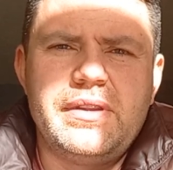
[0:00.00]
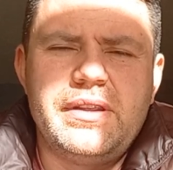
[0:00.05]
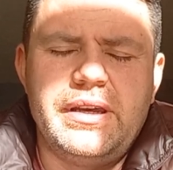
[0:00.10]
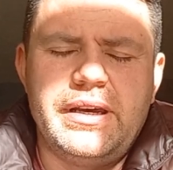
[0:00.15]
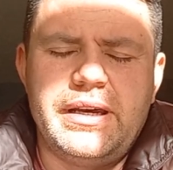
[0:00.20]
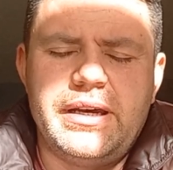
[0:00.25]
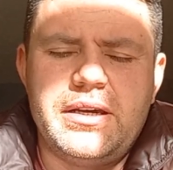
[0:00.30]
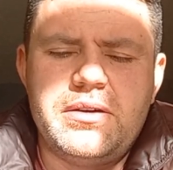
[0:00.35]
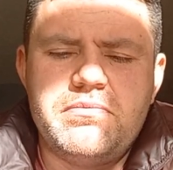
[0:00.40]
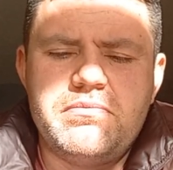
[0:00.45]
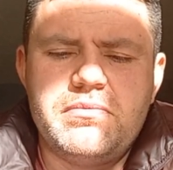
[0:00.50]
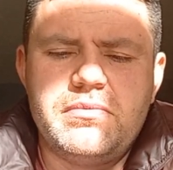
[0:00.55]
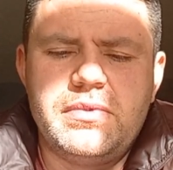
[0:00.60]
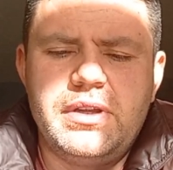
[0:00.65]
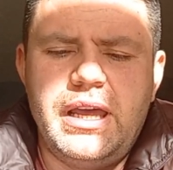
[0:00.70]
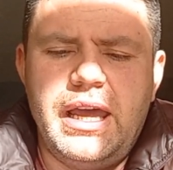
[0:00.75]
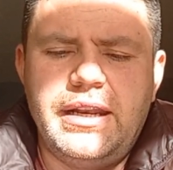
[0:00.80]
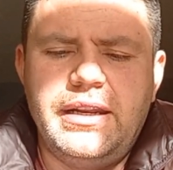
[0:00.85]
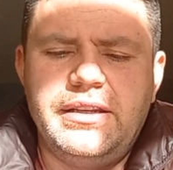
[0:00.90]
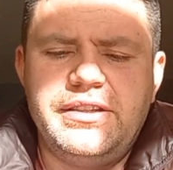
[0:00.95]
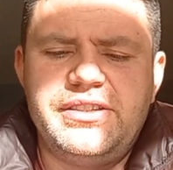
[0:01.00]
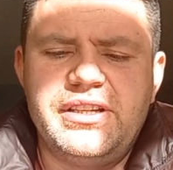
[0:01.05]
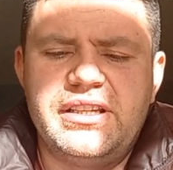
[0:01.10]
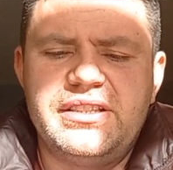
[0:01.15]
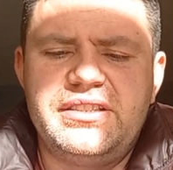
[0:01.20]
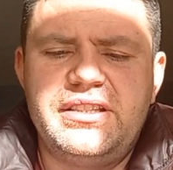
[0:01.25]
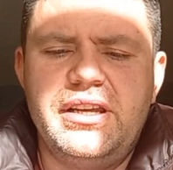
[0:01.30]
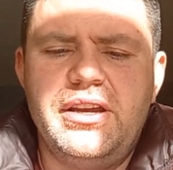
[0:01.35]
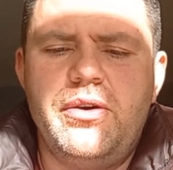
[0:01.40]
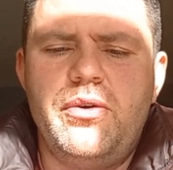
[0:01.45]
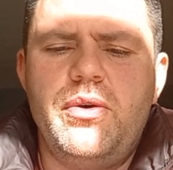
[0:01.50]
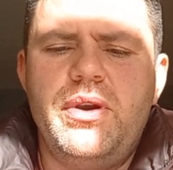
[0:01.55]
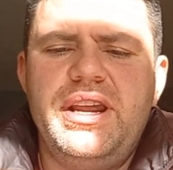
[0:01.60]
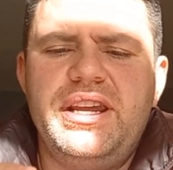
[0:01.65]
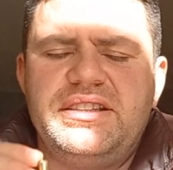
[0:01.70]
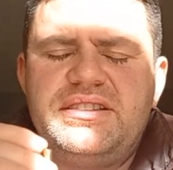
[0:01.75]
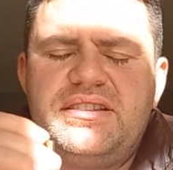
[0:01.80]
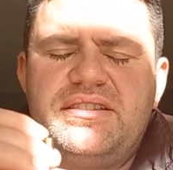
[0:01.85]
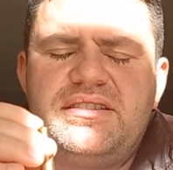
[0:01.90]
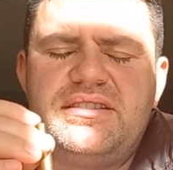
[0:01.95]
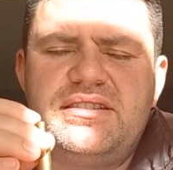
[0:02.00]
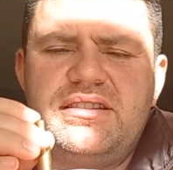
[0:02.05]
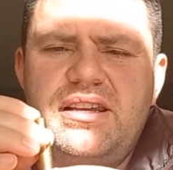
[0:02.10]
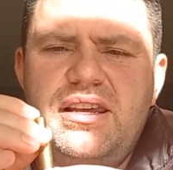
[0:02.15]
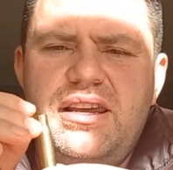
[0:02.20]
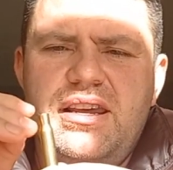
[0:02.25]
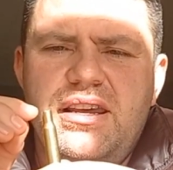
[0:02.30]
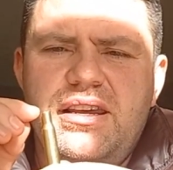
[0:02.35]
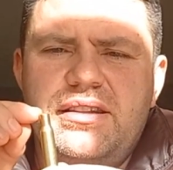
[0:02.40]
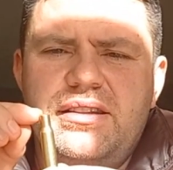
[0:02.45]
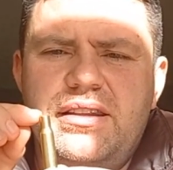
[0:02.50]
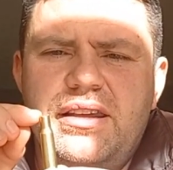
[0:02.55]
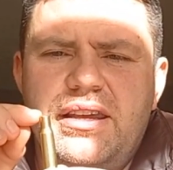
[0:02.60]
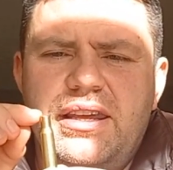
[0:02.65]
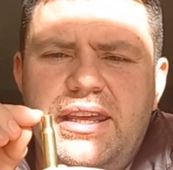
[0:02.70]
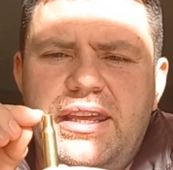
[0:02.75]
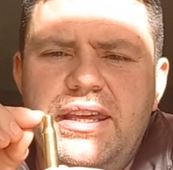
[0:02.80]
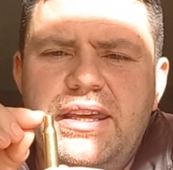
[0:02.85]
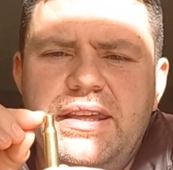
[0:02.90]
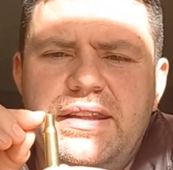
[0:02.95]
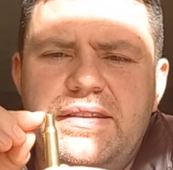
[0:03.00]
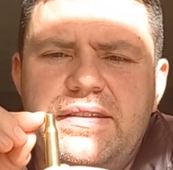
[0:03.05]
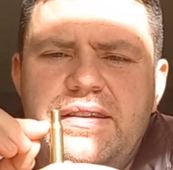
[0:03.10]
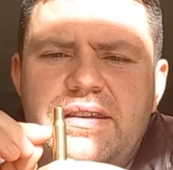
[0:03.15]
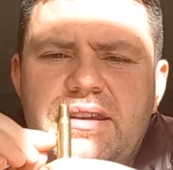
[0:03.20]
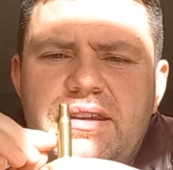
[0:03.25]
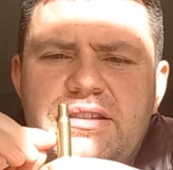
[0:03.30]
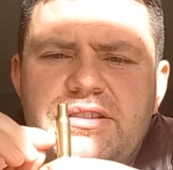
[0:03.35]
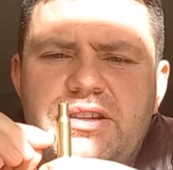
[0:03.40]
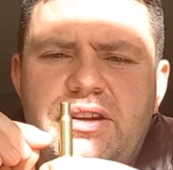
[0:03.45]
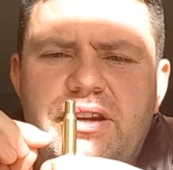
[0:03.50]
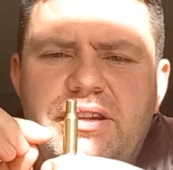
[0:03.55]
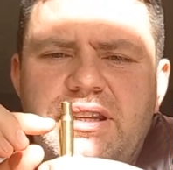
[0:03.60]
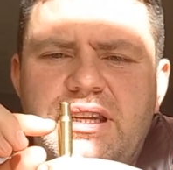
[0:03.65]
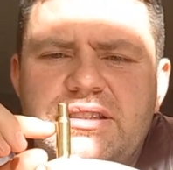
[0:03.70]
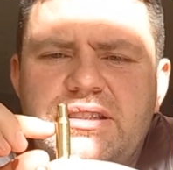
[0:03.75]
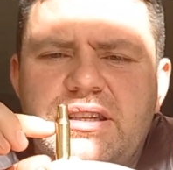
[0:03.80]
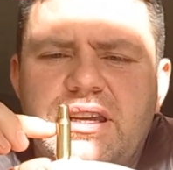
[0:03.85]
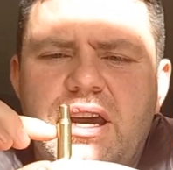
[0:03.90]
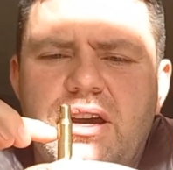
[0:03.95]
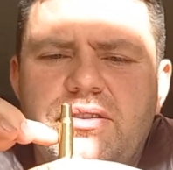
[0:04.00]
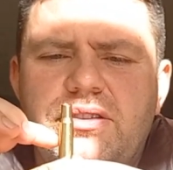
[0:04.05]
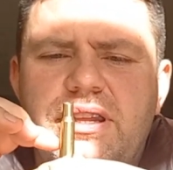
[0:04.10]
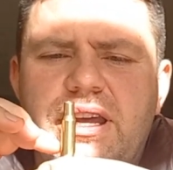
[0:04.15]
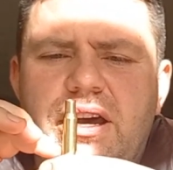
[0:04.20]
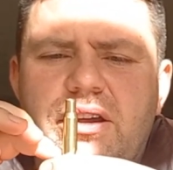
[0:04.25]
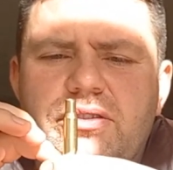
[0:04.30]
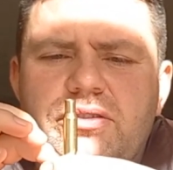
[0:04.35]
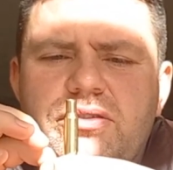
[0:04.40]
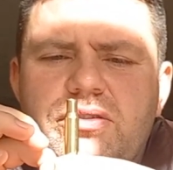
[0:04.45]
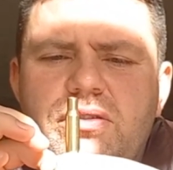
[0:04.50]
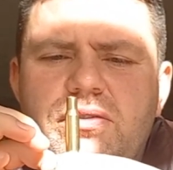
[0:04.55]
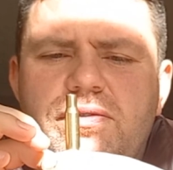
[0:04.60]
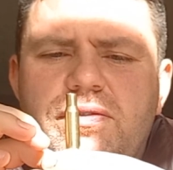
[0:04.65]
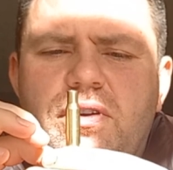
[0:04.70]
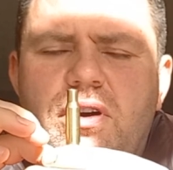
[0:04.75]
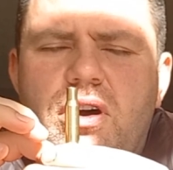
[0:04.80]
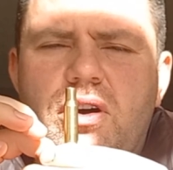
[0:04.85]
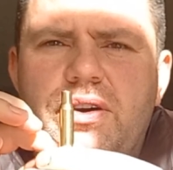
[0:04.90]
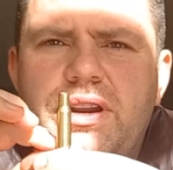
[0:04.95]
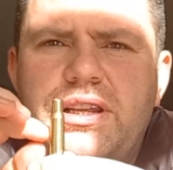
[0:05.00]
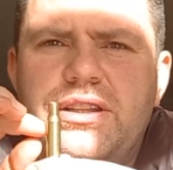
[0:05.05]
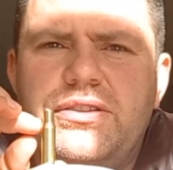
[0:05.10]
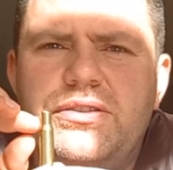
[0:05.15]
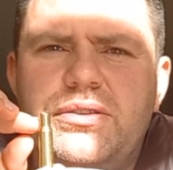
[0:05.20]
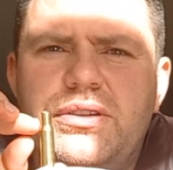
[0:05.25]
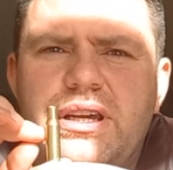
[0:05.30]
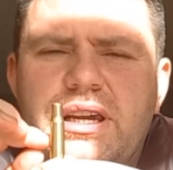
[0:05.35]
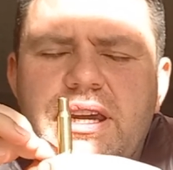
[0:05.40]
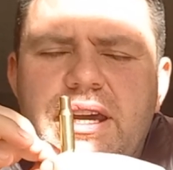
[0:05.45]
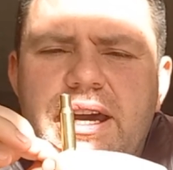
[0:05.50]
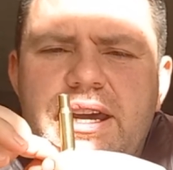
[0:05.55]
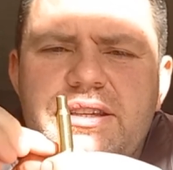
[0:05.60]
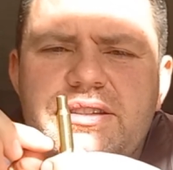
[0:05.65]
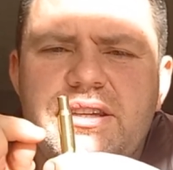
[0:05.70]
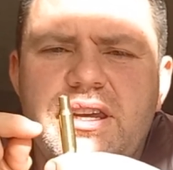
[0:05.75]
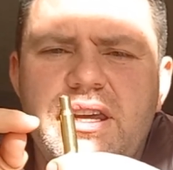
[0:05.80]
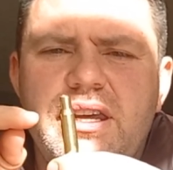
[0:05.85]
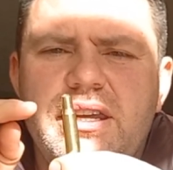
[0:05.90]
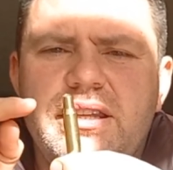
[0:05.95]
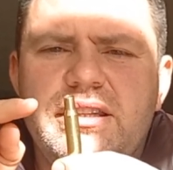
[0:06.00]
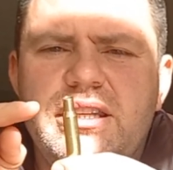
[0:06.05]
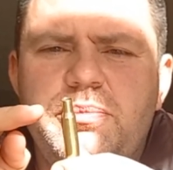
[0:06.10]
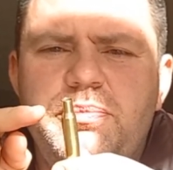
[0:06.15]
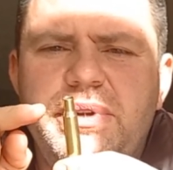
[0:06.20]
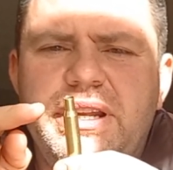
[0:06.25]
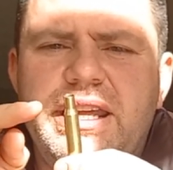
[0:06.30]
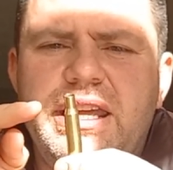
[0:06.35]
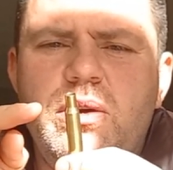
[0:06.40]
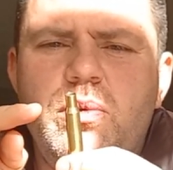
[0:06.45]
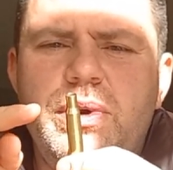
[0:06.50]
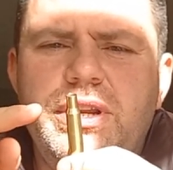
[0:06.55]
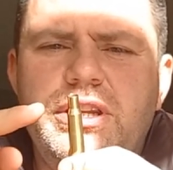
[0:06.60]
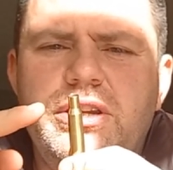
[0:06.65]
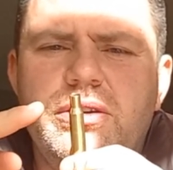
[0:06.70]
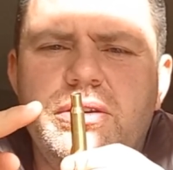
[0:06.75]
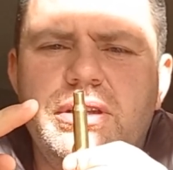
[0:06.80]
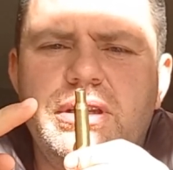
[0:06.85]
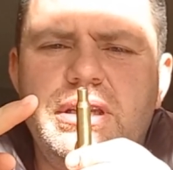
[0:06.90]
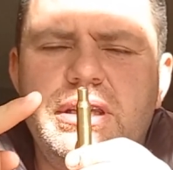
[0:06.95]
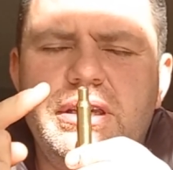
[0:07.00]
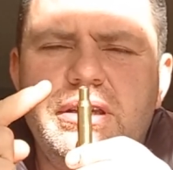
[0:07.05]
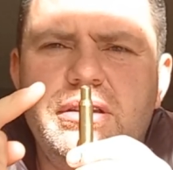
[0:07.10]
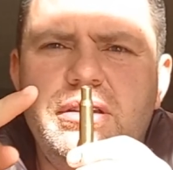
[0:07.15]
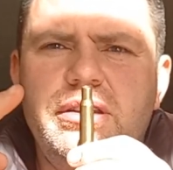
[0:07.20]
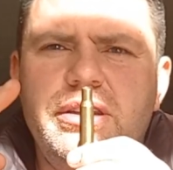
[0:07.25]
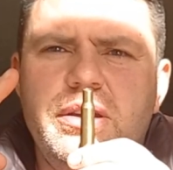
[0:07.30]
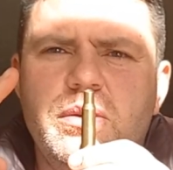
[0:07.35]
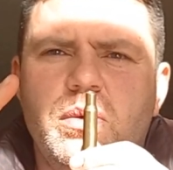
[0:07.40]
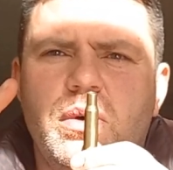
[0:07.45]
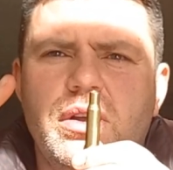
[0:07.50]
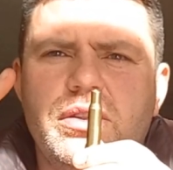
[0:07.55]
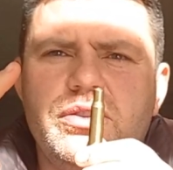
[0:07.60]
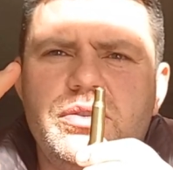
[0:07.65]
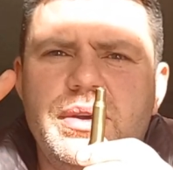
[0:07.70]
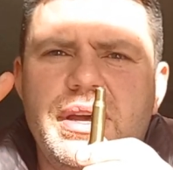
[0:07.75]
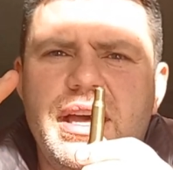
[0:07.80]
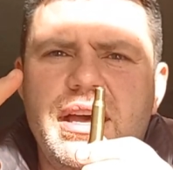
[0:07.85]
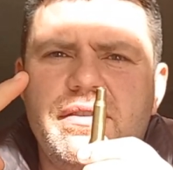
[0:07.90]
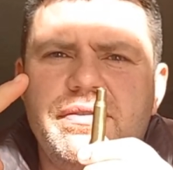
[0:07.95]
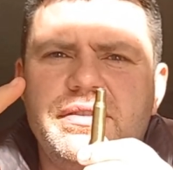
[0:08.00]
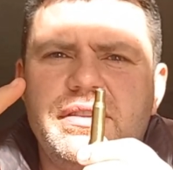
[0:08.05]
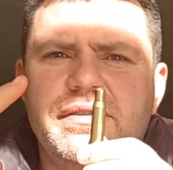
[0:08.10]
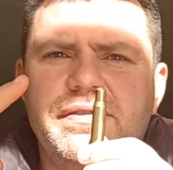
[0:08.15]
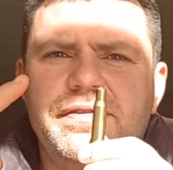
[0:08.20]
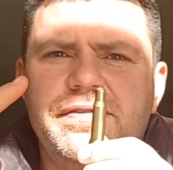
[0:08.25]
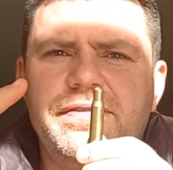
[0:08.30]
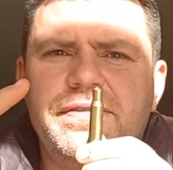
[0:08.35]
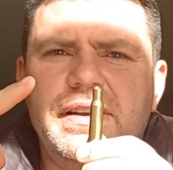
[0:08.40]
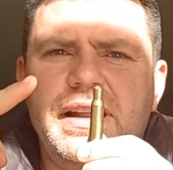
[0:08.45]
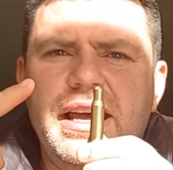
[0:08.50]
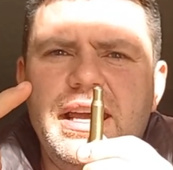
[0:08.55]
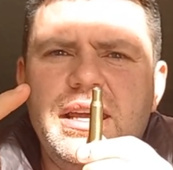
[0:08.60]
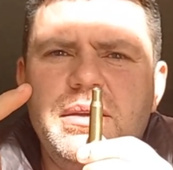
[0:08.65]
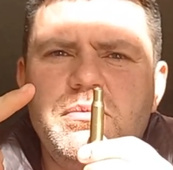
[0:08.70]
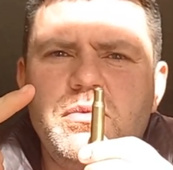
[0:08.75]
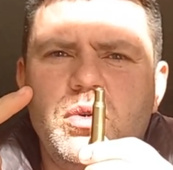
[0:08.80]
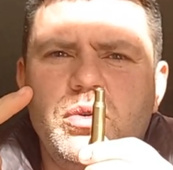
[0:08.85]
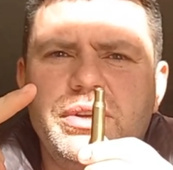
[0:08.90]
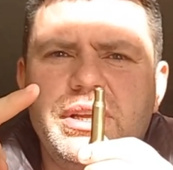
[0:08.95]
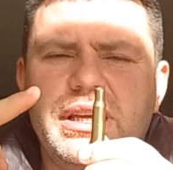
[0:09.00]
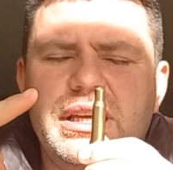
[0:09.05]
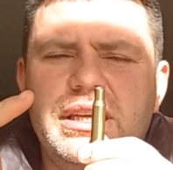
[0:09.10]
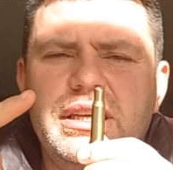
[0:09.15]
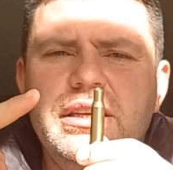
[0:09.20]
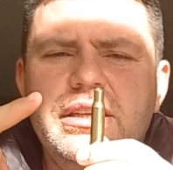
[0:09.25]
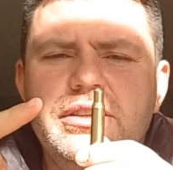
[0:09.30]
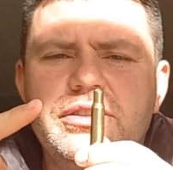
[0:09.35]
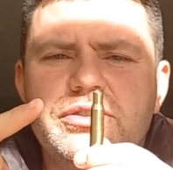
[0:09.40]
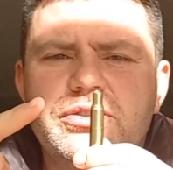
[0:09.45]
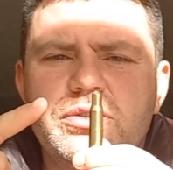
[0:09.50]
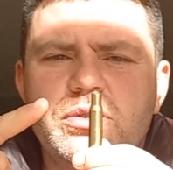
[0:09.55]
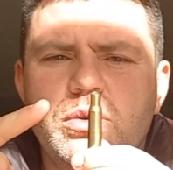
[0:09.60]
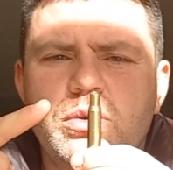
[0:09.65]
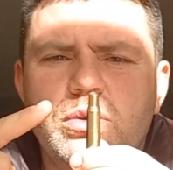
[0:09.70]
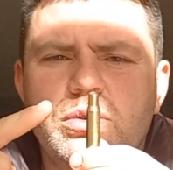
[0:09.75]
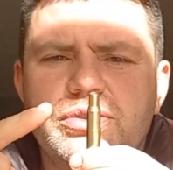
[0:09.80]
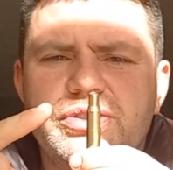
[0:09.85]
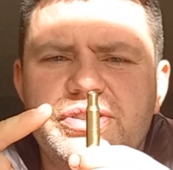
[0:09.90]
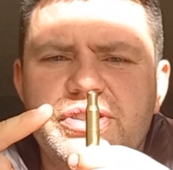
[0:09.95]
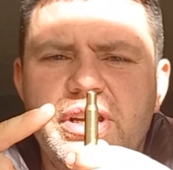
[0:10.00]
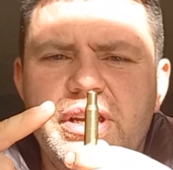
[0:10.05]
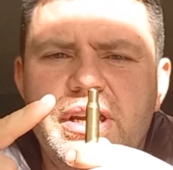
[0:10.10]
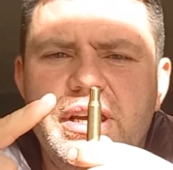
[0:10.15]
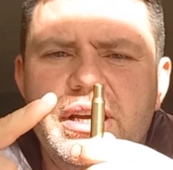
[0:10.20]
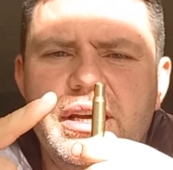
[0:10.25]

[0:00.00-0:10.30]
and it just arrests the heat so that it doesn't go down too far into the case. Typically, when you anneal, you want to have the flame or the heat source